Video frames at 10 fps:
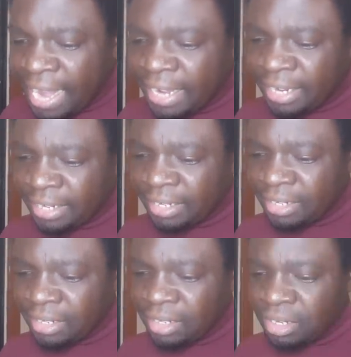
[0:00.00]
And
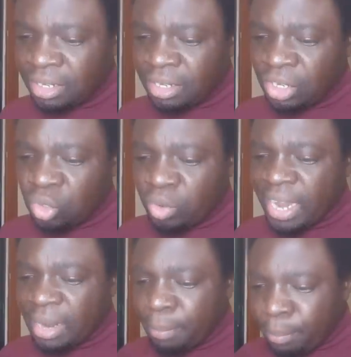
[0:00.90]

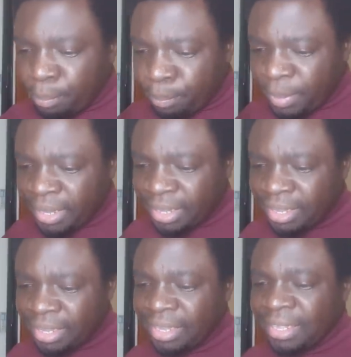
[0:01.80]
you are a
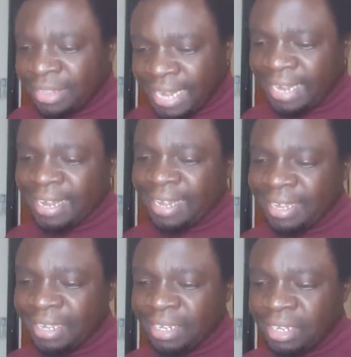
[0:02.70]
pink thug,
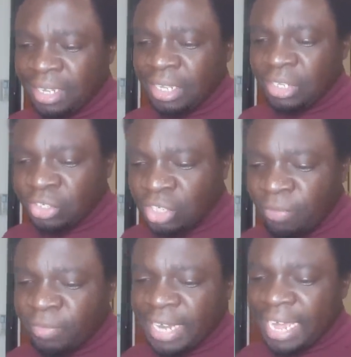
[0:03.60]

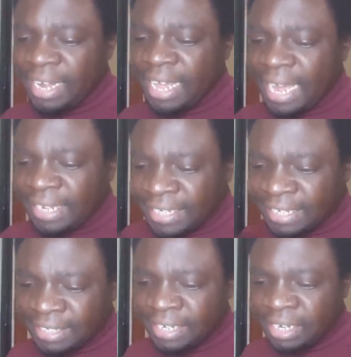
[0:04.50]
soft and
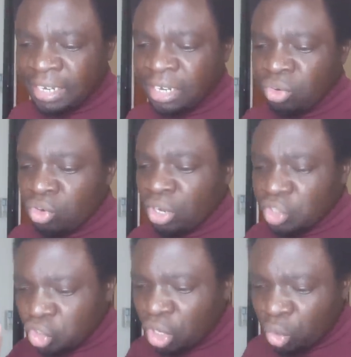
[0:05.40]
untested. Do
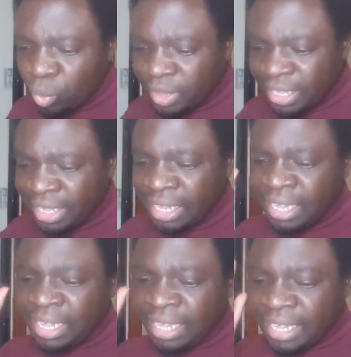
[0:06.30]
not joke with
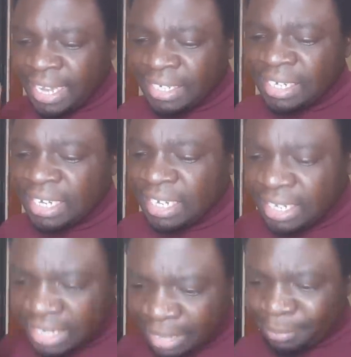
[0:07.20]
getting
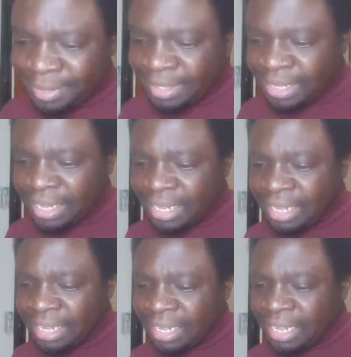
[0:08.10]
kidnapped.
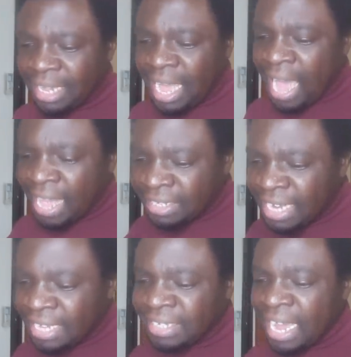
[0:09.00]

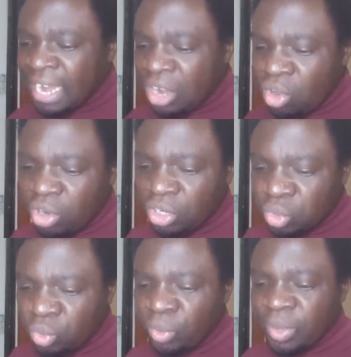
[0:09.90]
Hustlers are
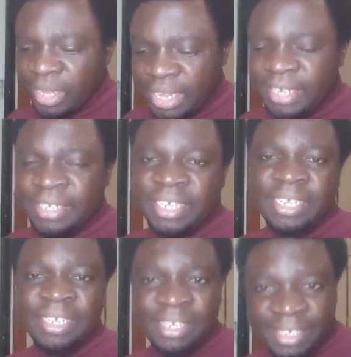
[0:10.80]
known to
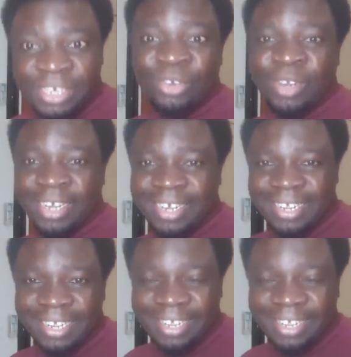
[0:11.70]
eating children.